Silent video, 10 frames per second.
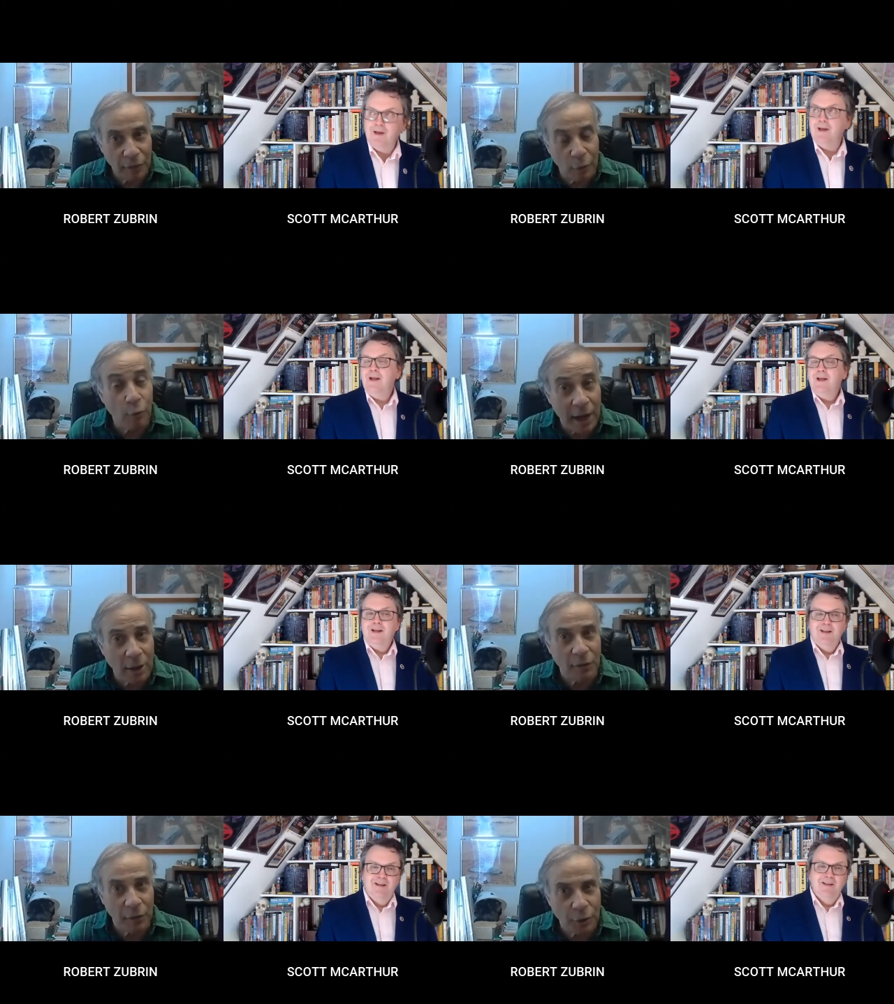
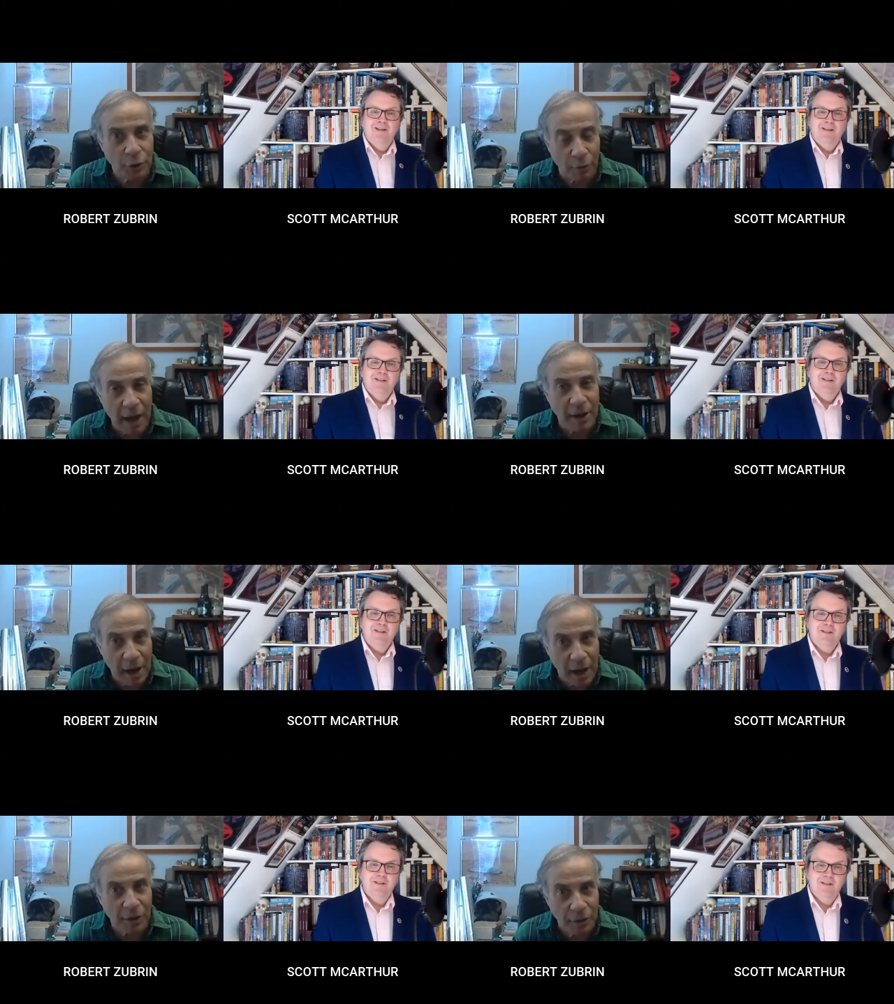Speaker 1: grand future and
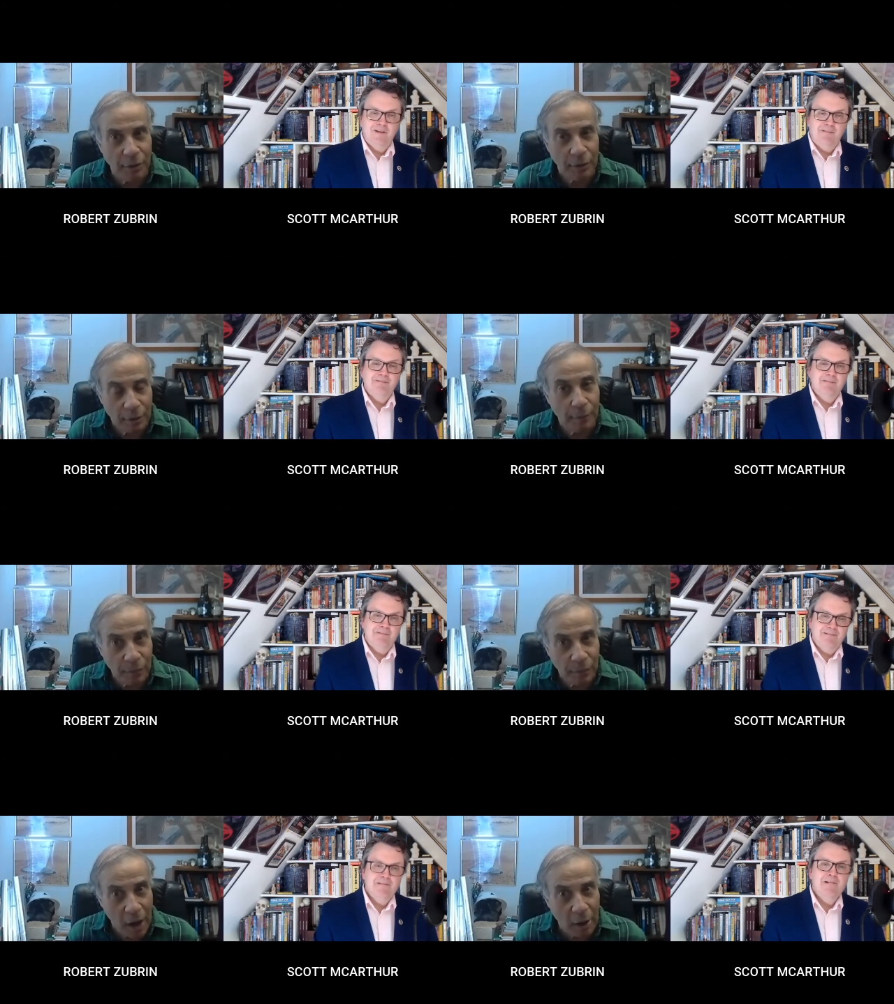not
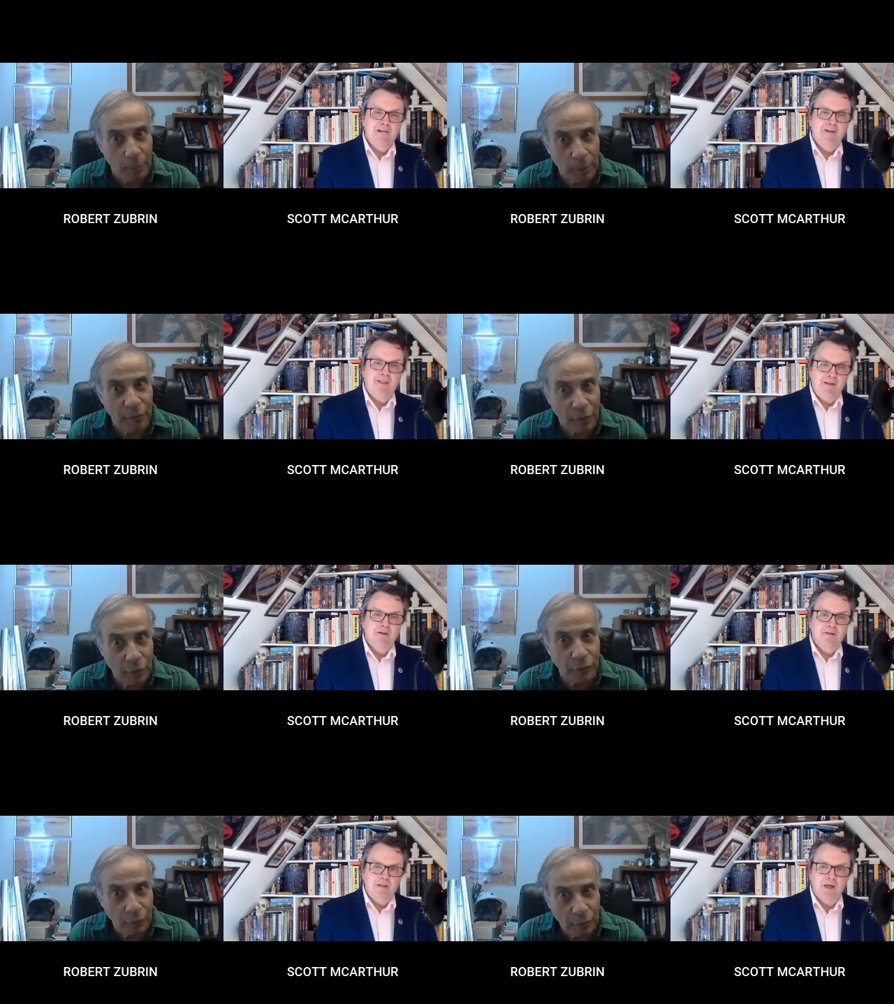
Speaker 2: the horrible
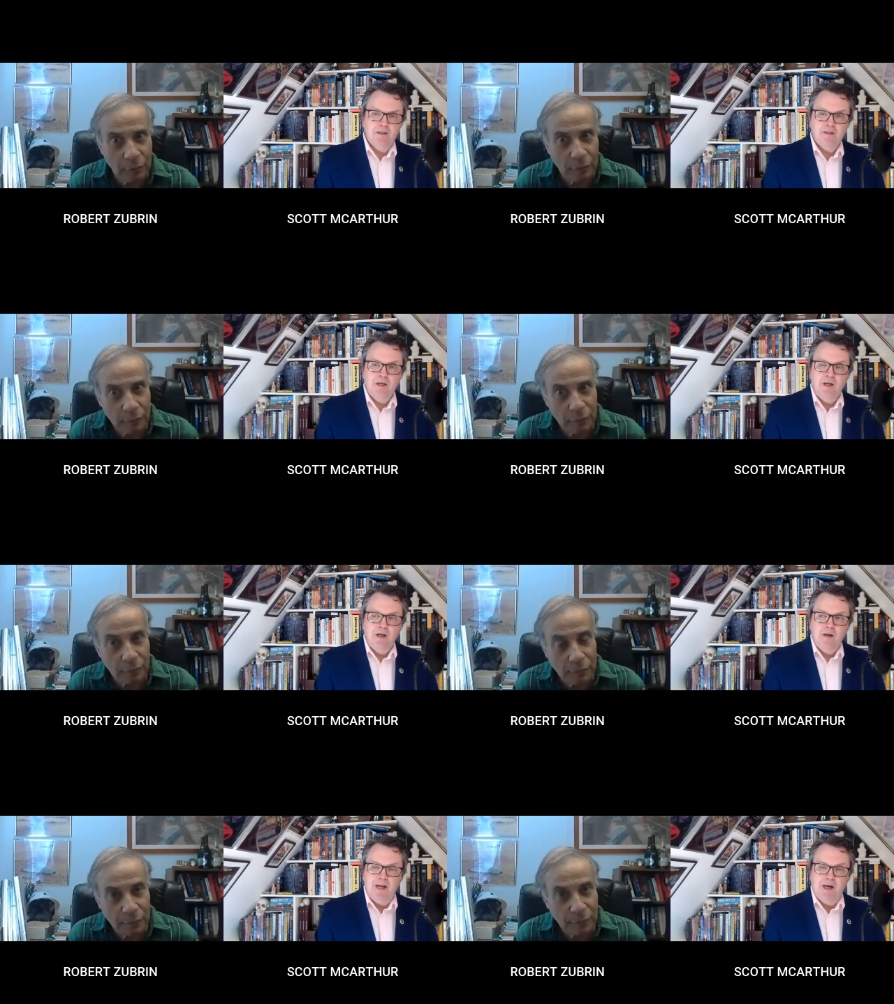future. Yes.
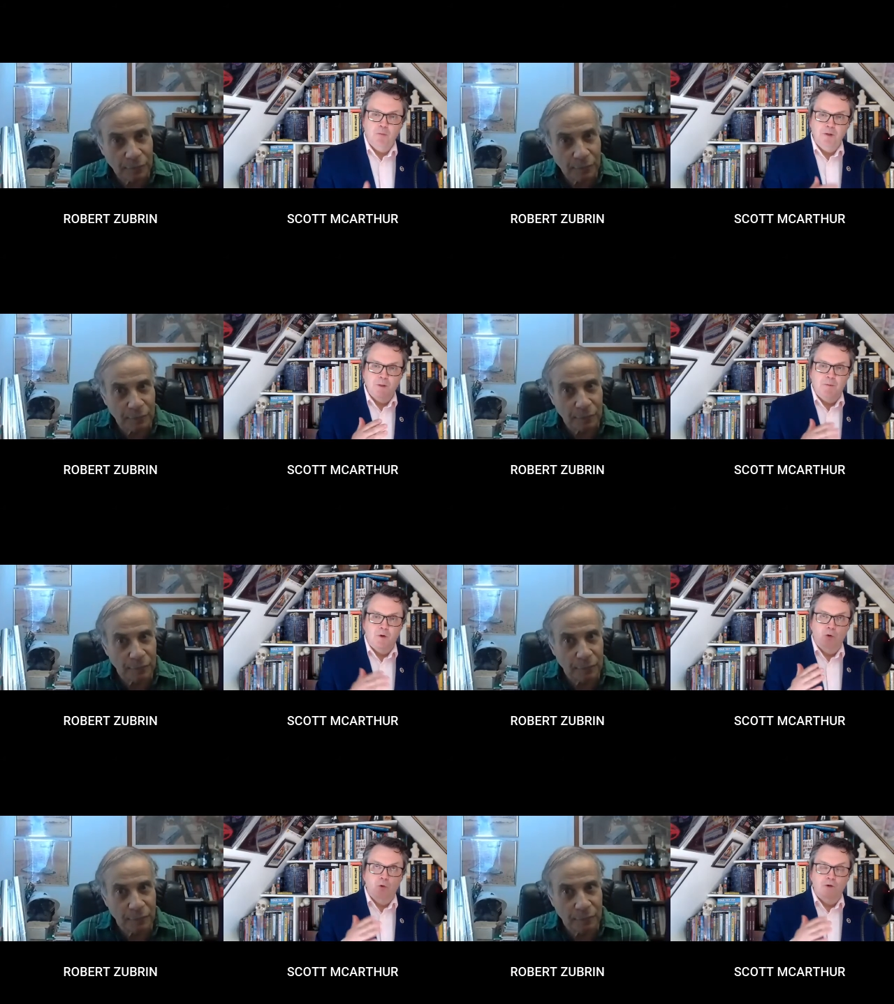I mean, that opens up a
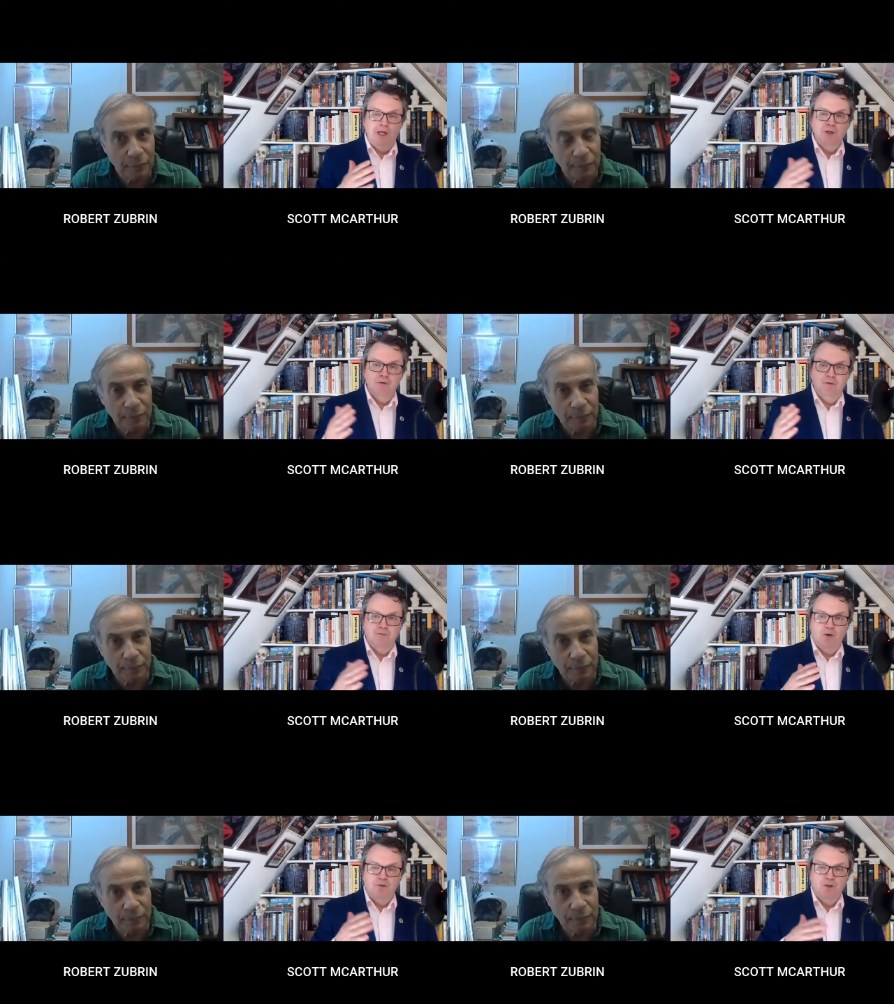whole range of,
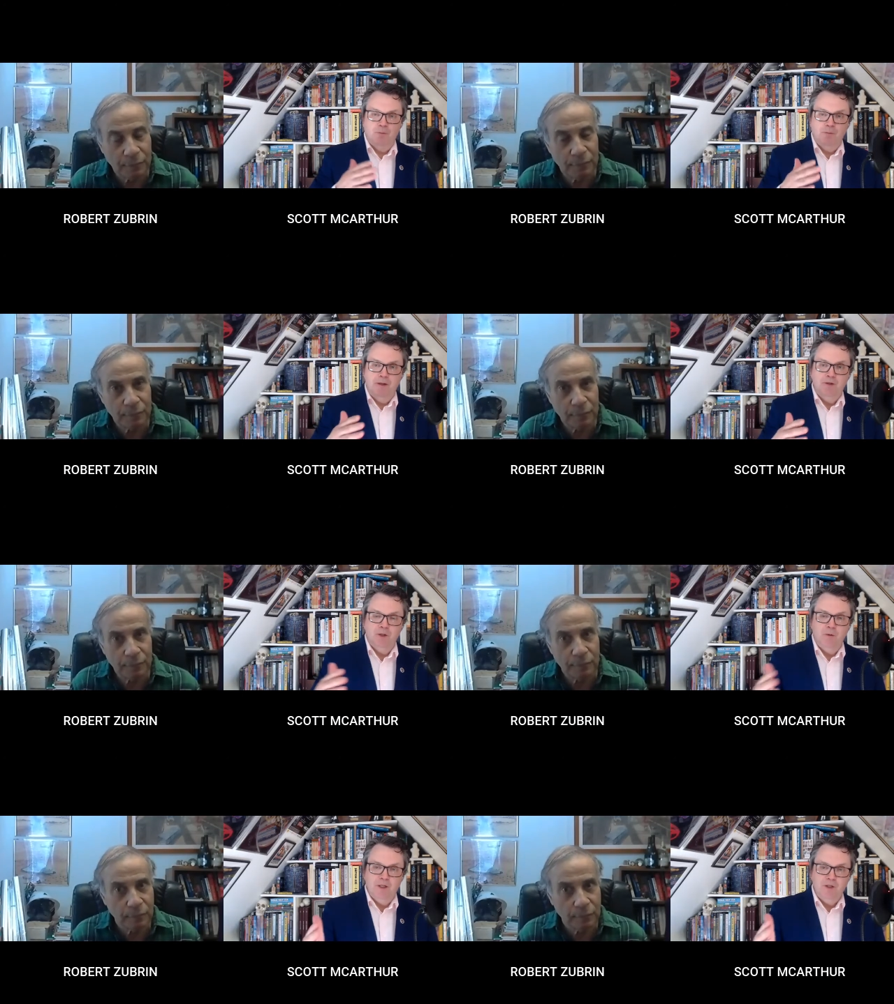of
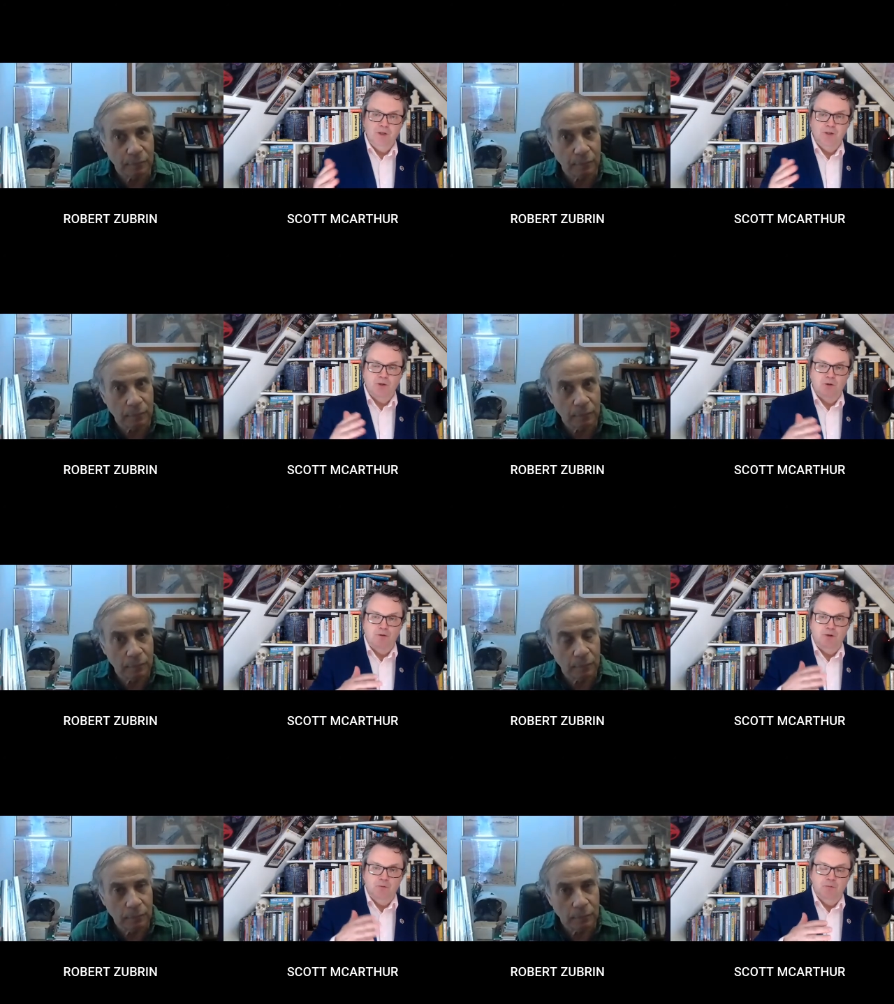supplementary questions. So
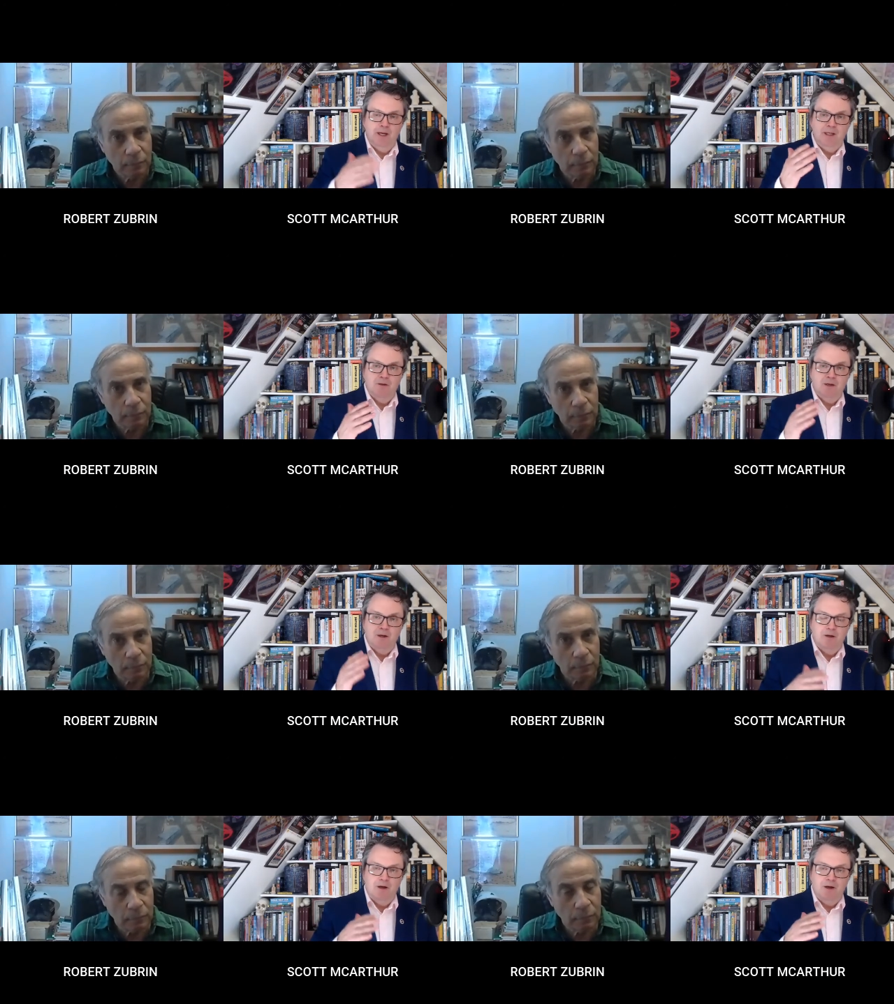if you don't mind, I'll, I'll,